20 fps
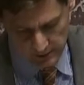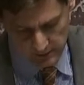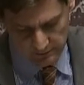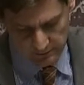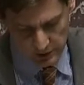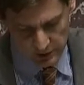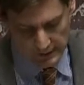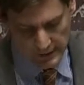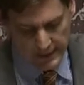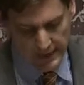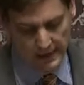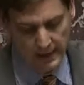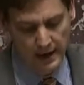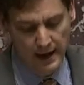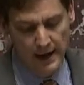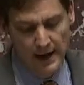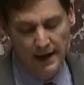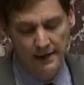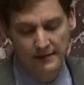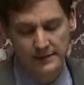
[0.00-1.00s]
of delay
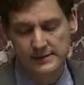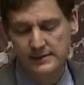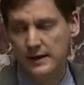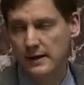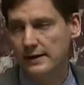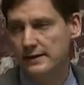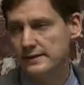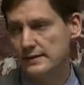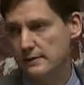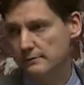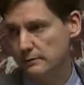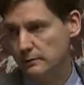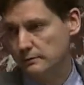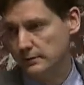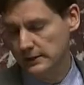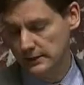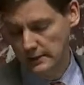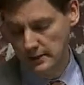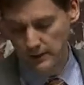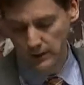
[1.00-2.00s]
and this unacceptably
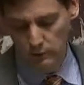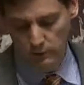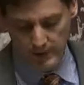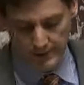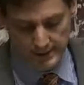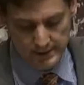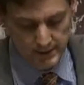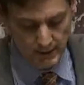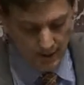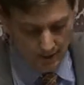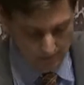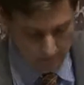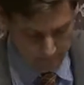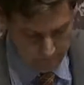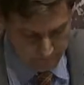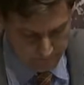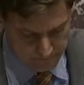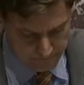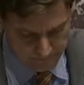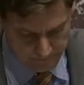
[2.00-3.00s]
long wait time.
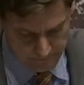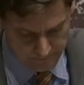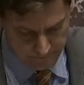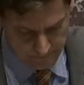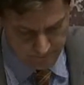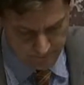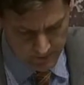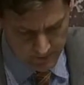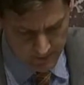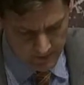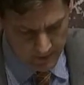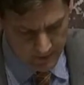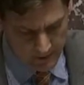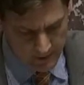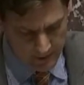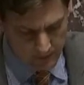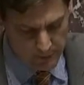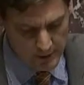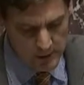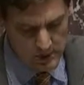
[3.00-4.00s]

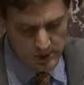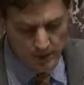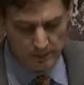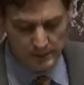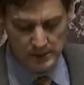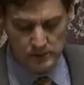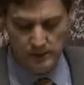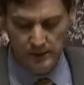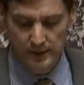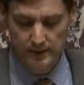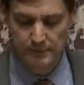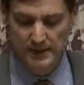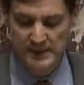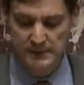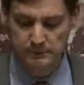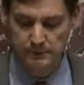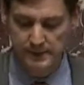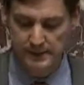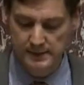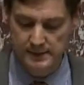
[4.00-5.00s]
Now, British Columbia is one of the best
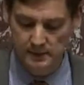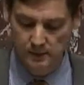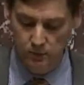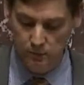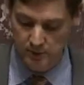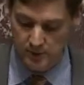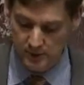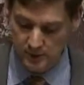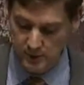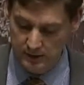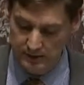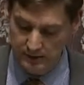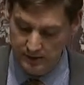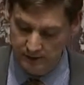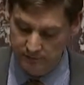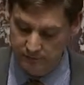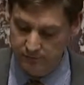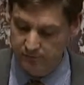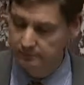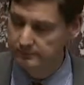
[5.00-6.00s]
places in the world to
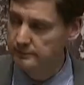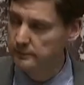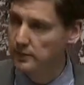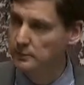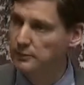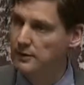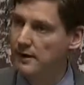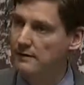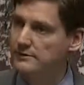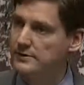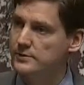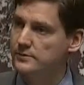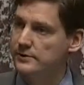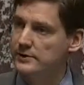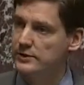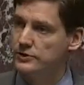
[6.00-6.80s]
live. We're a province with a